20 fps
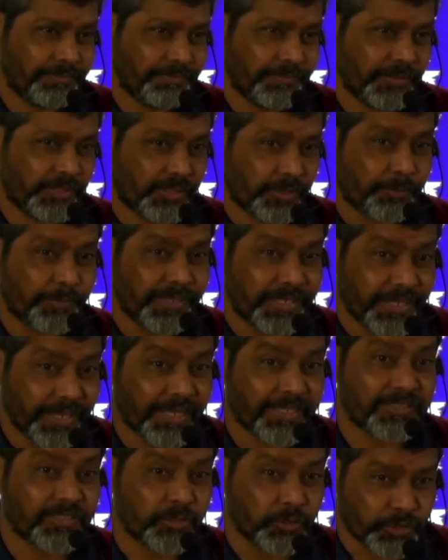Somebody
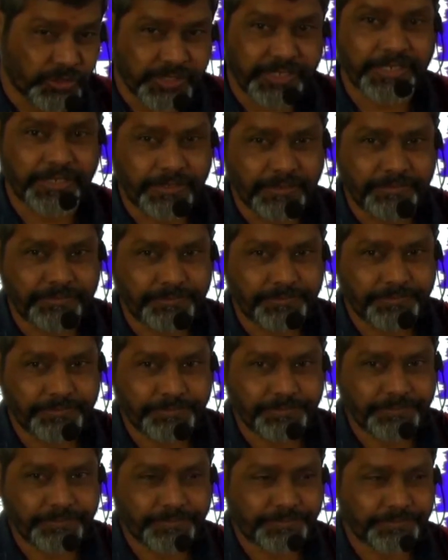has to say,
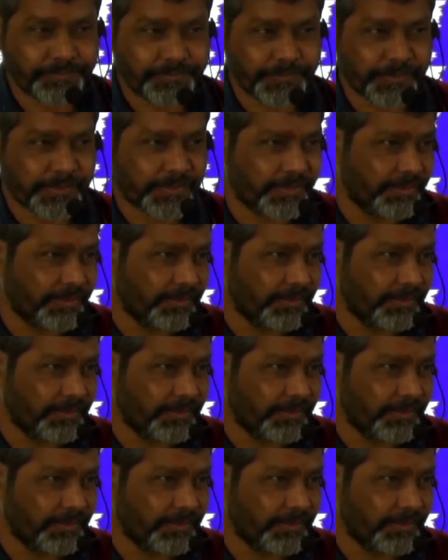okay,